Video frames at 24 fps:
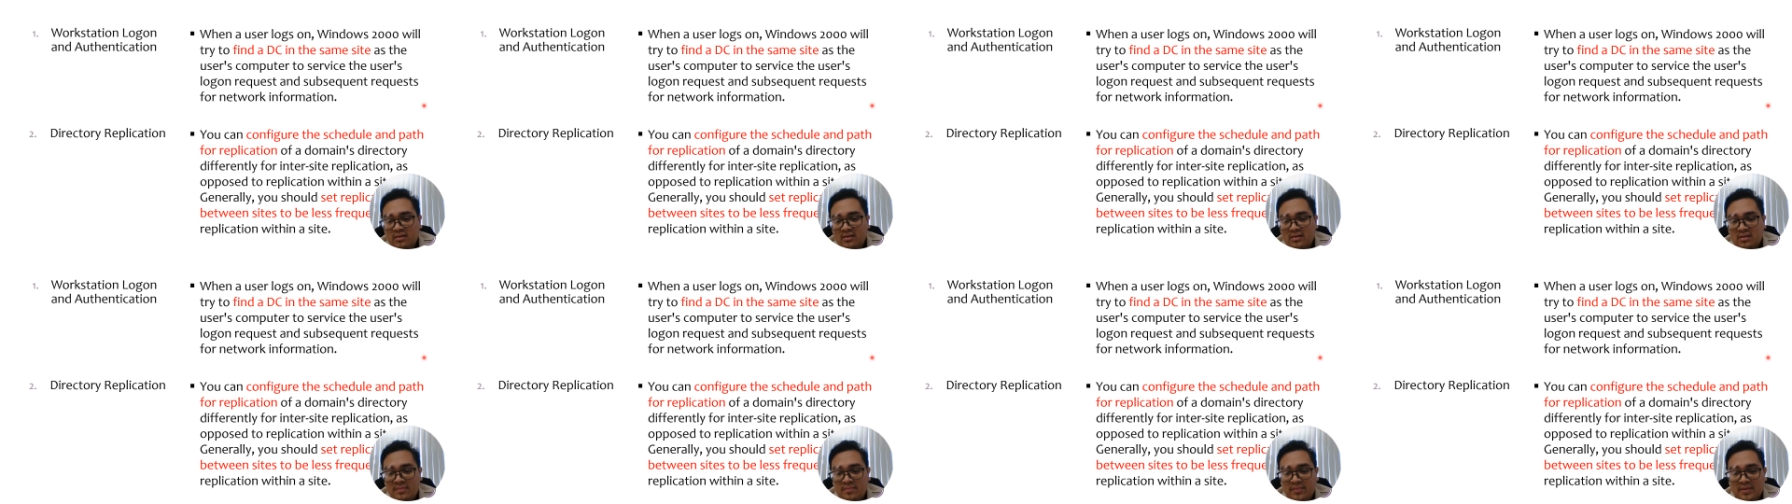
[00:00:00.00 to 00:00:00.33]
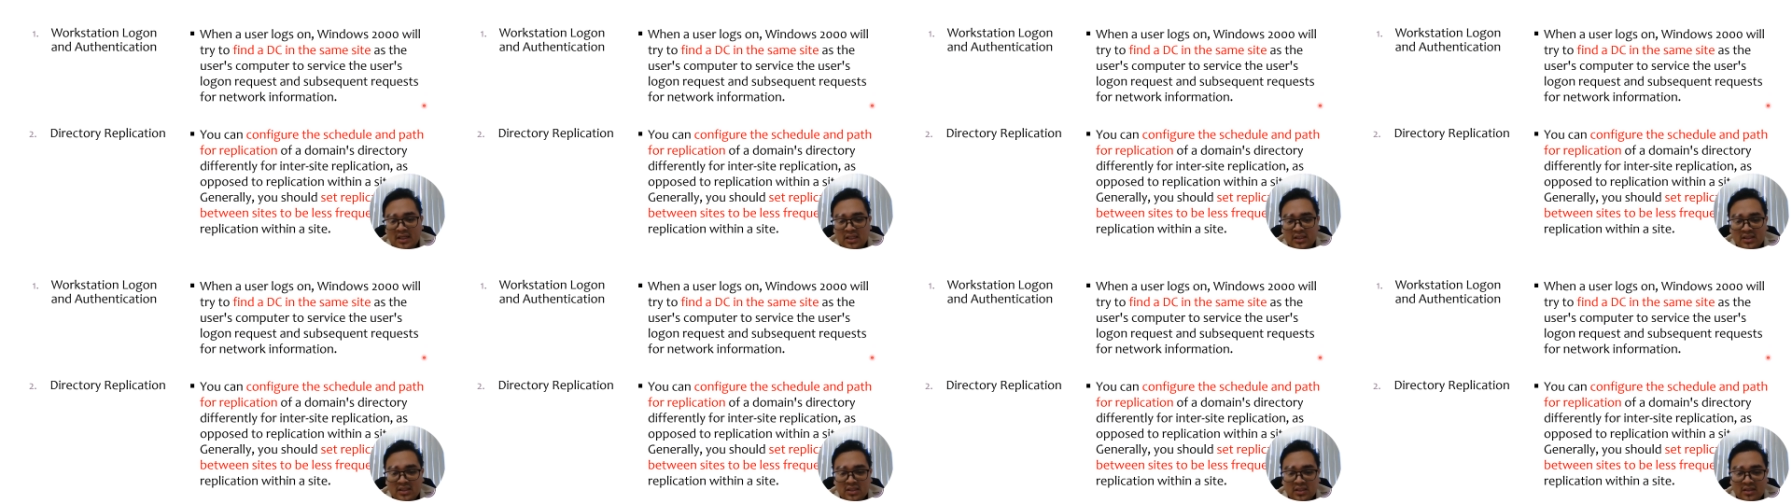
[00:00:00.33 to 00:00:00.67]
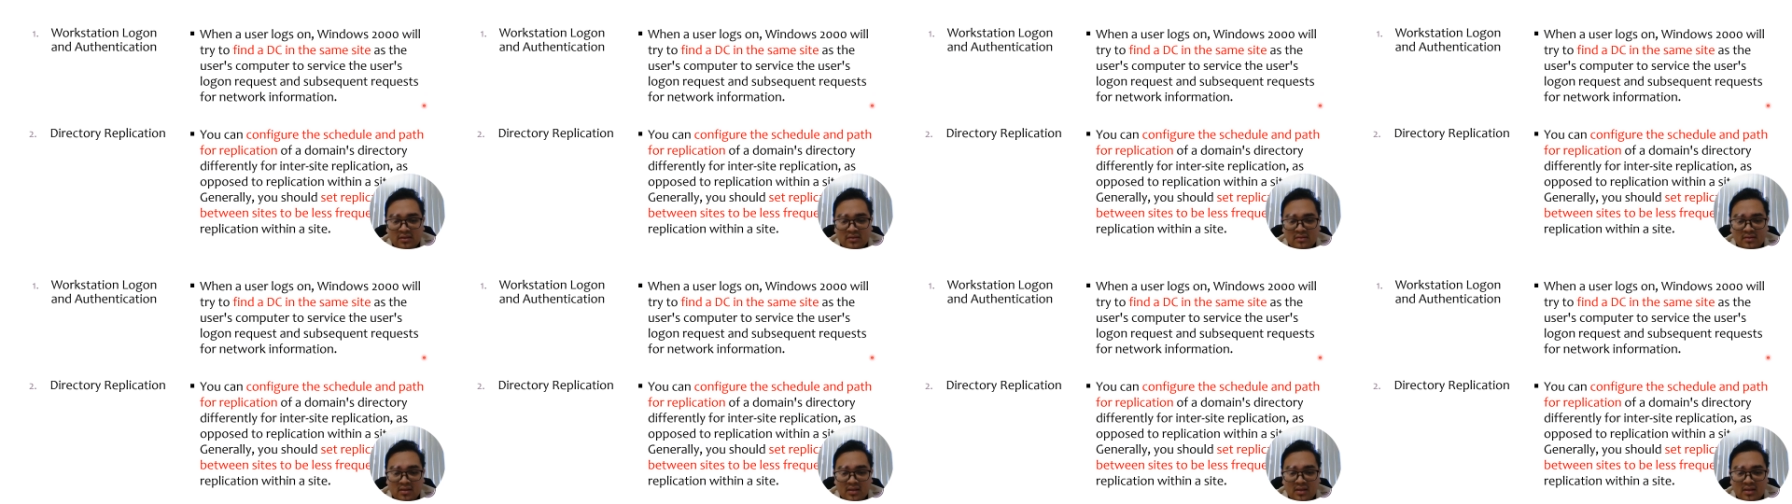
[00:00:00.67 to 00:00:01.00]

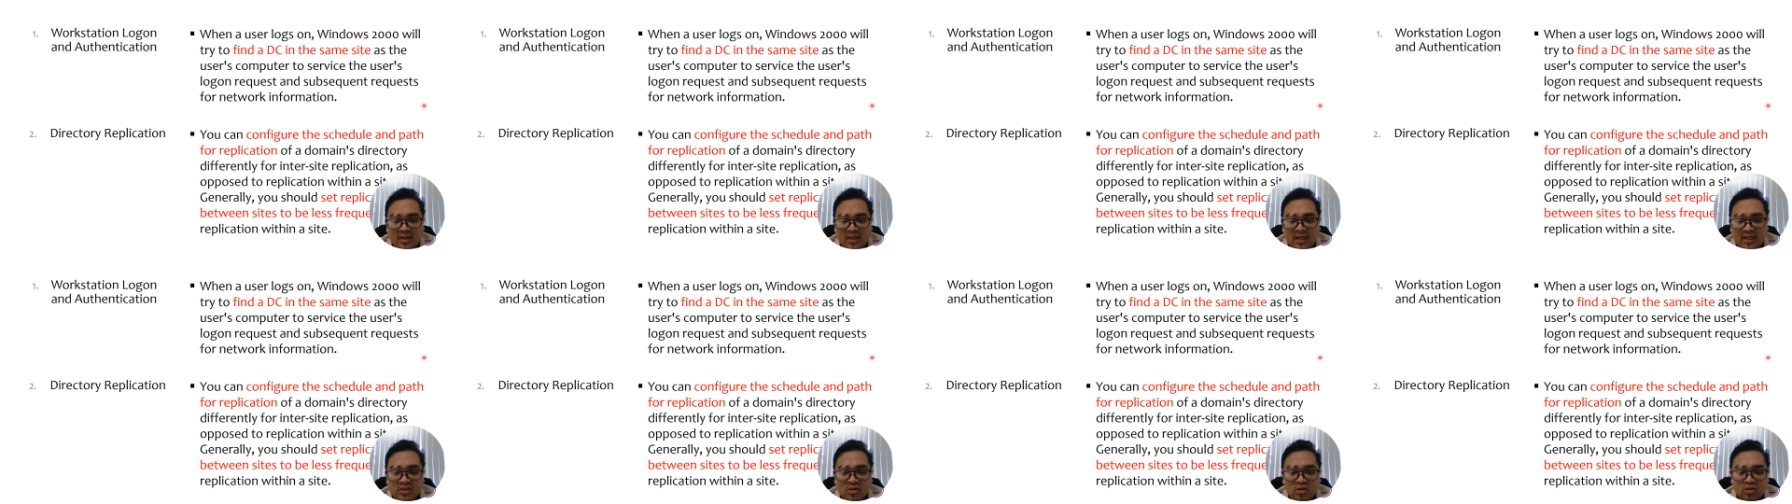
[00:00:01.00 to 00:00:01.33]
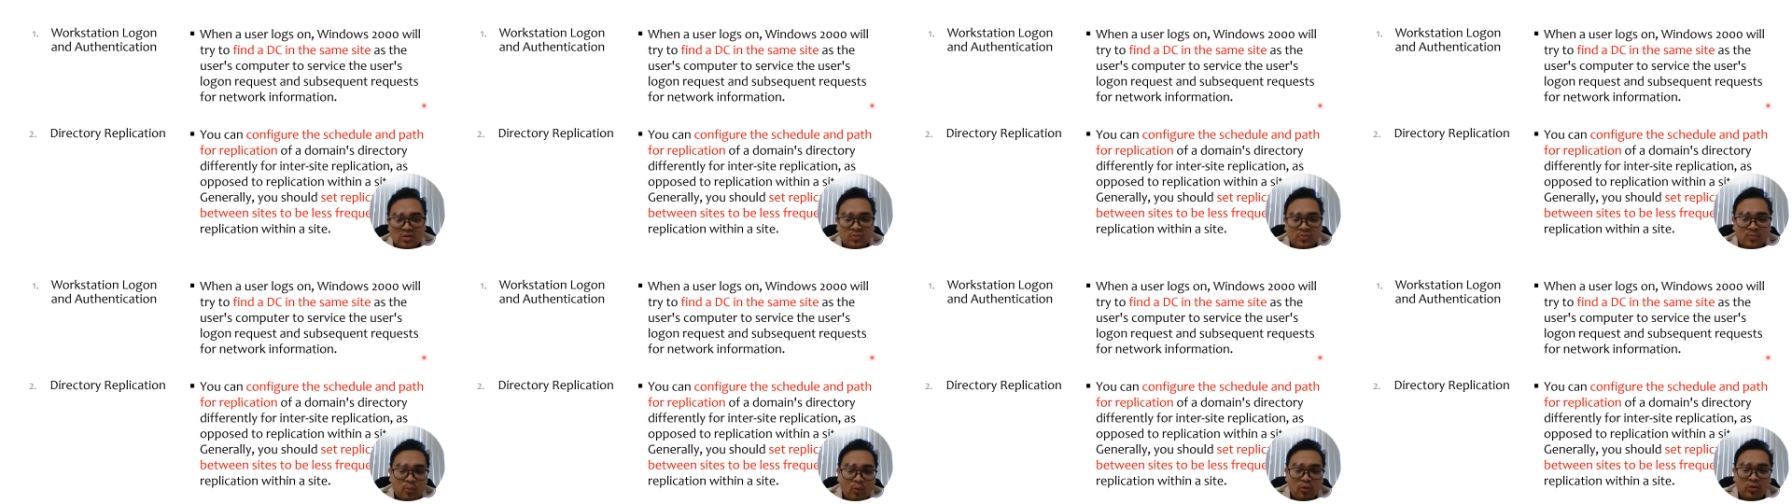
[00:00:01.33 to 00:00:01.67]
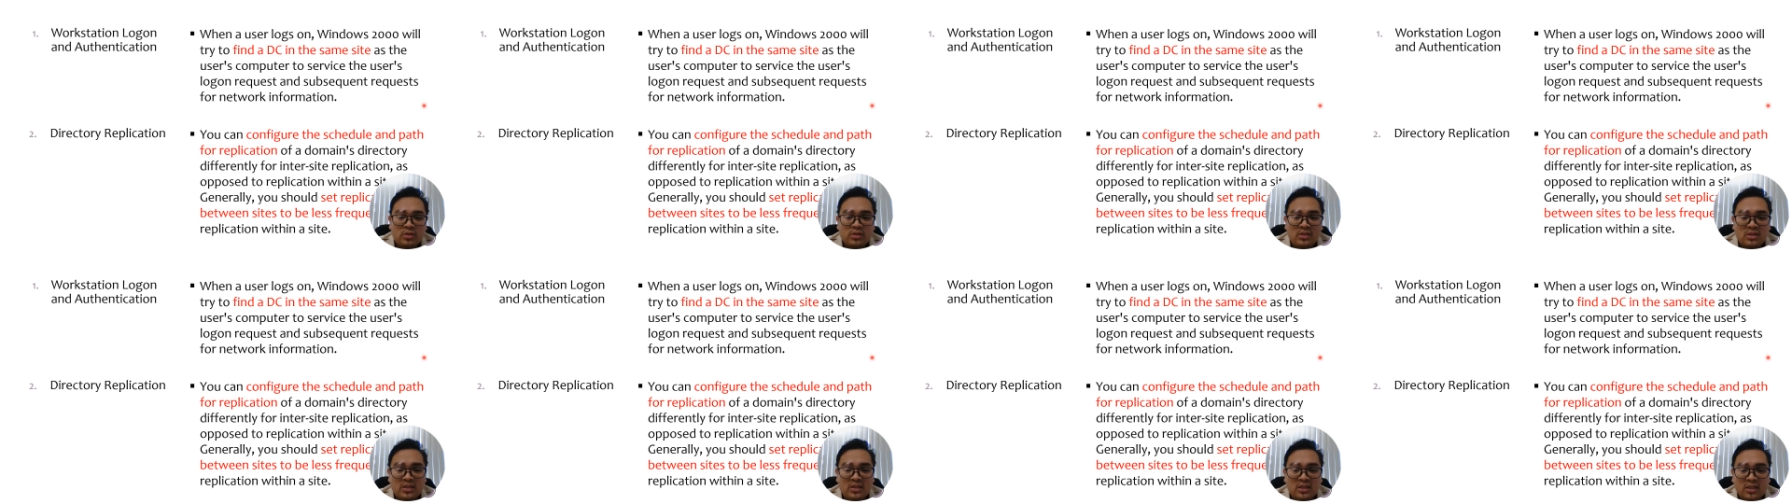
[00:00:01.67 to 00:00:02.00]
replication as
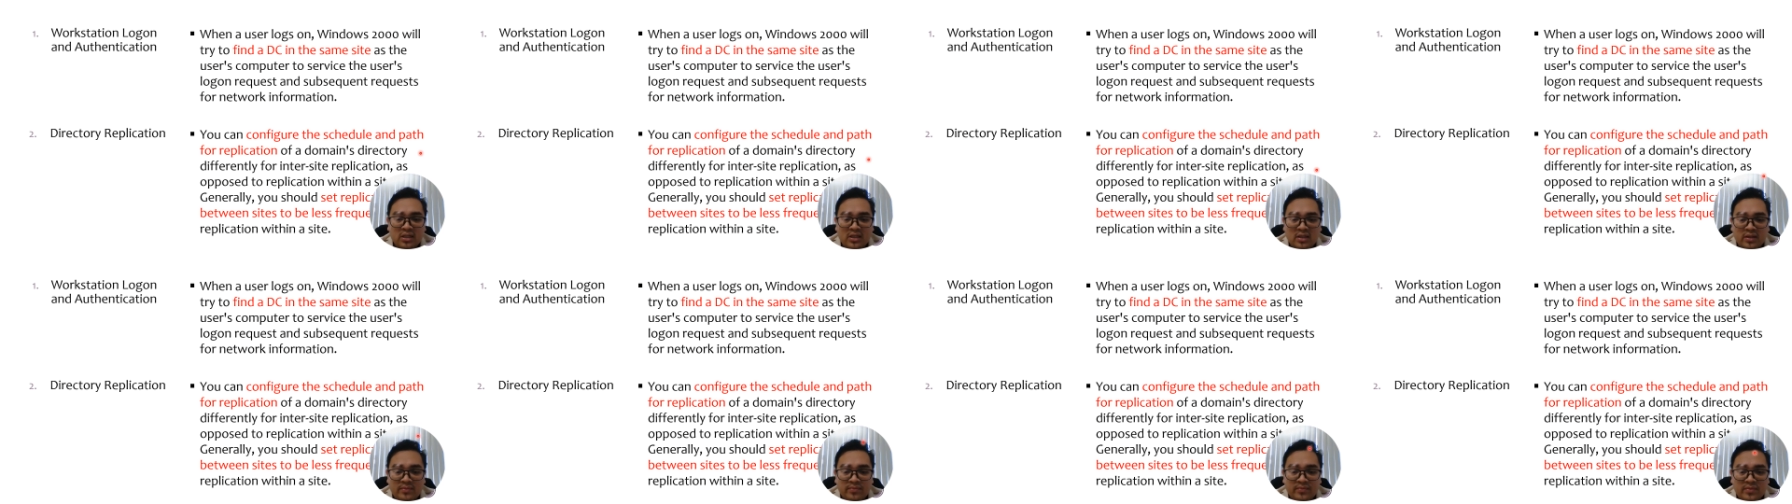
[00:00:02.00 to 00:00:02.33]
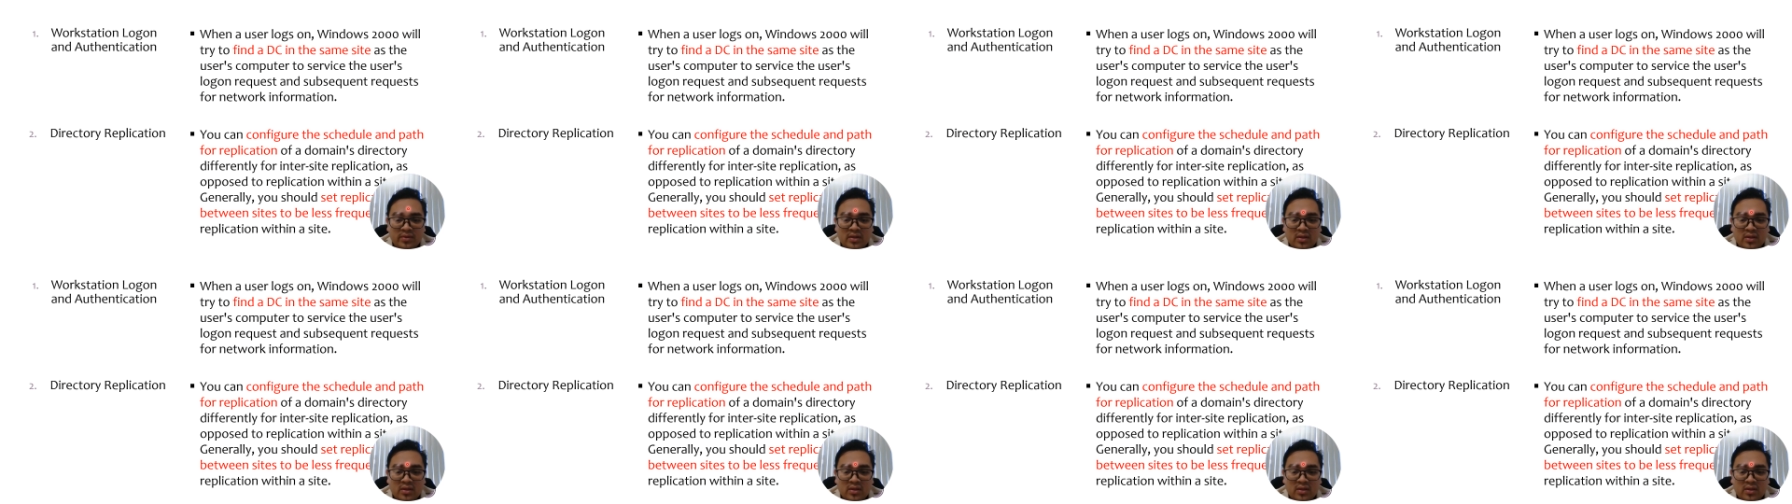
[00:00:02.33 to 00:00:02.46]
opposed the